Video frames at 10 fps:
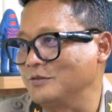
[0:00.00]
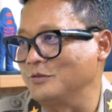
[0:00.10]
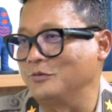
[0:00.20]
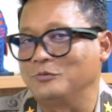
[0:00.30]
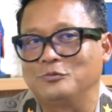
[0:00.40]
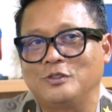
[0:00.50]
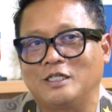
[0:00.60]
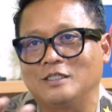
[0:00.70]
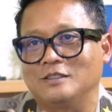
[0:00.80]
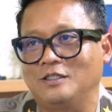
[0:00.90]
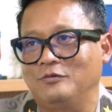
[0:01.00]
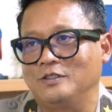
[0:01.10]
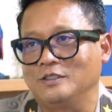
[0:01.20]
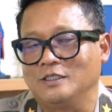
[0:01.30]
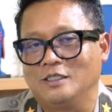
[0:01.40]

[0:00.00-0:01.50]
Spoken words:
So we can even,